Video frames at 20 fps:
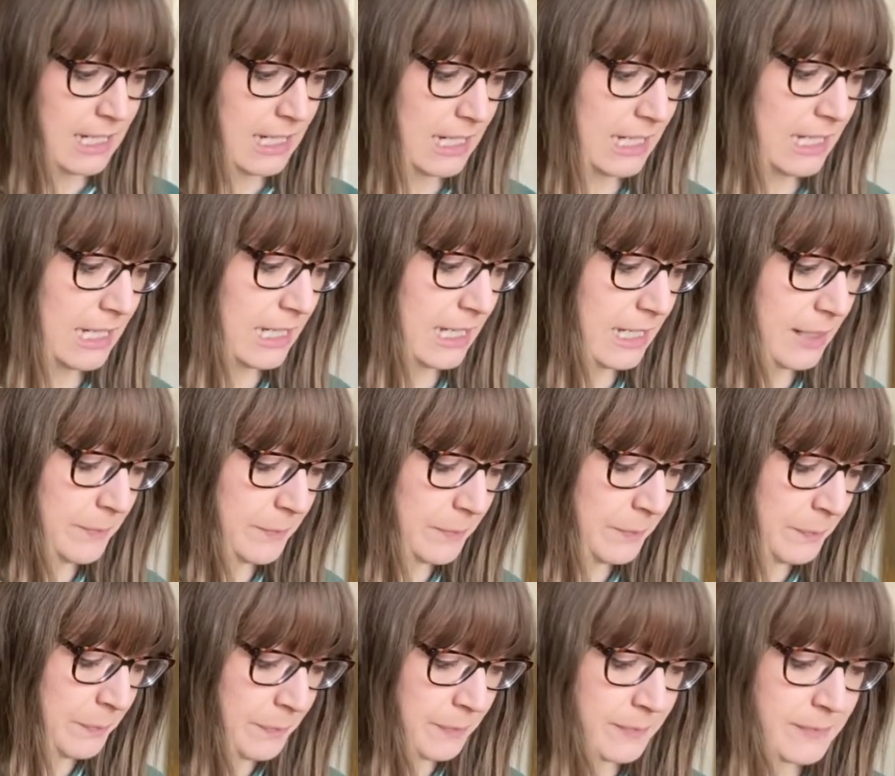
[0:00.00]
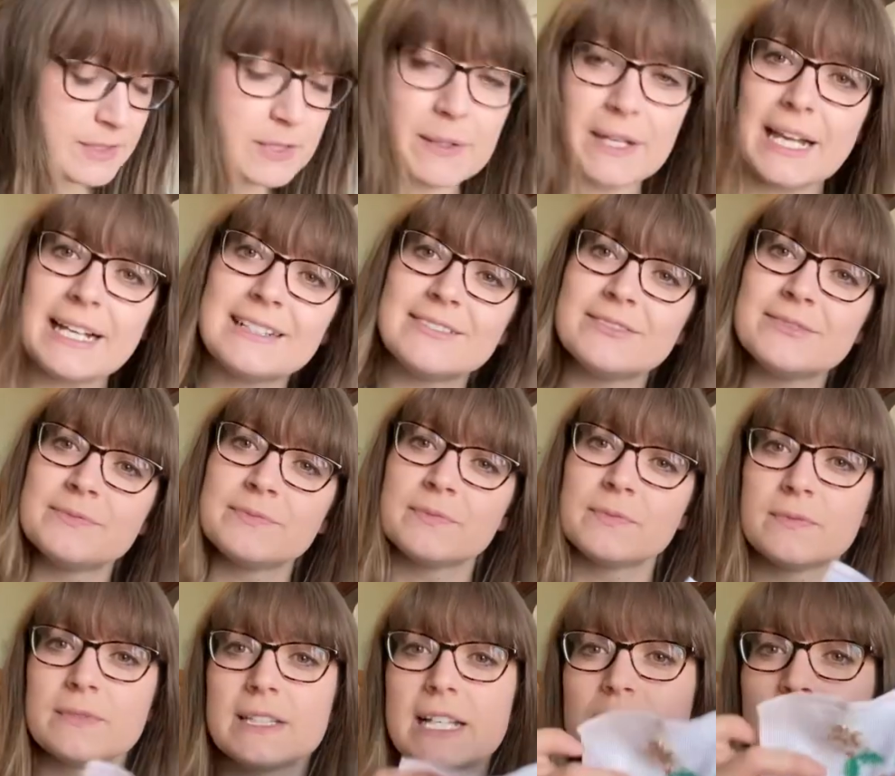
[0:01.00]
So yeah,
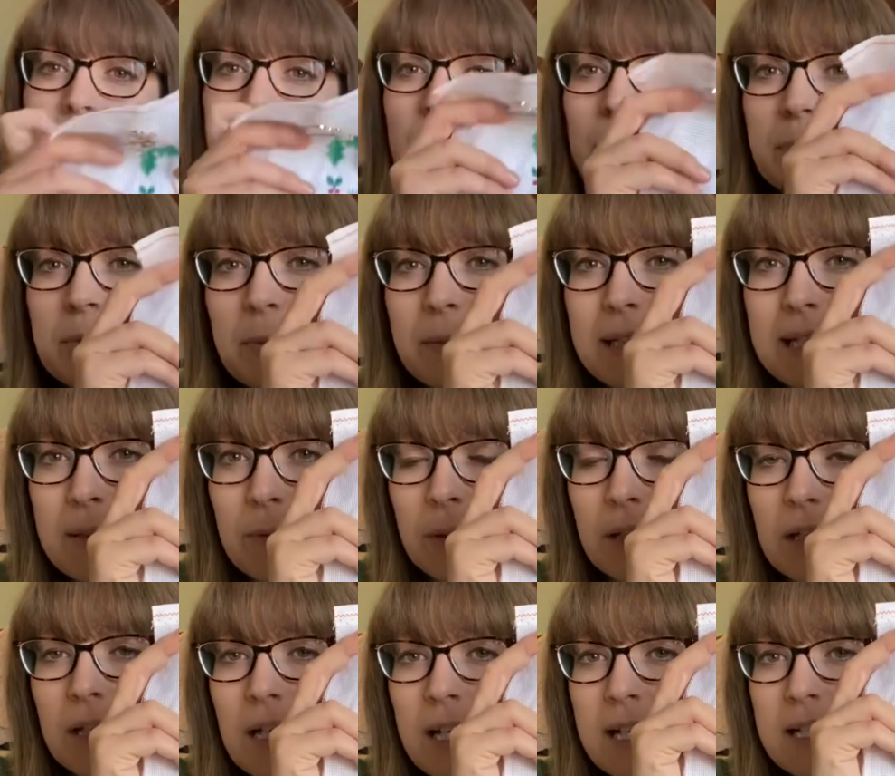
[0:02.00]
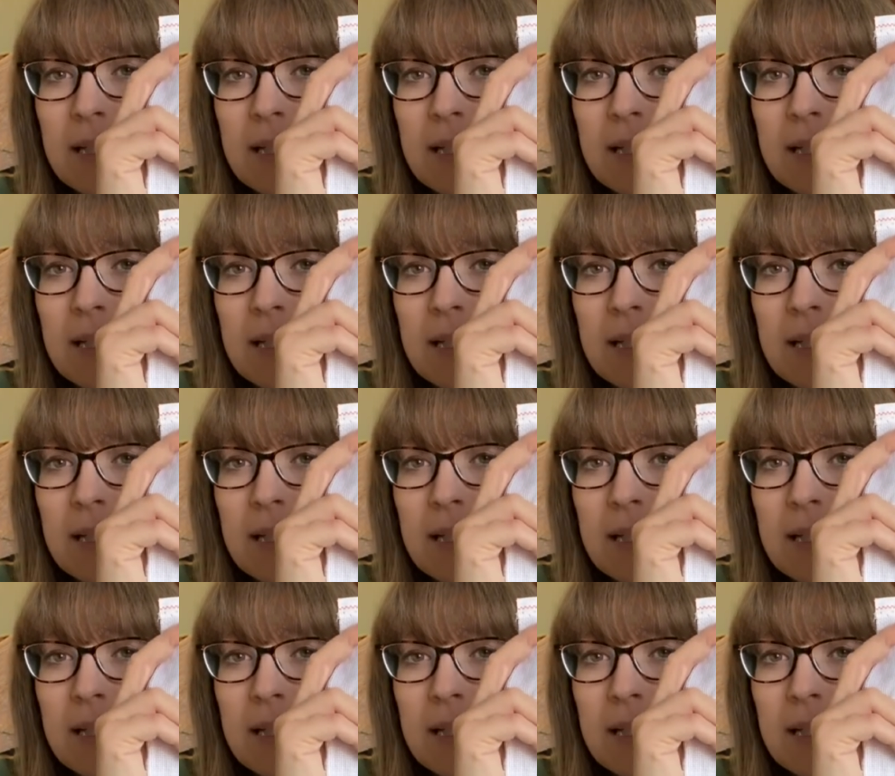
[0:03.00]
that's where we're up to with this one.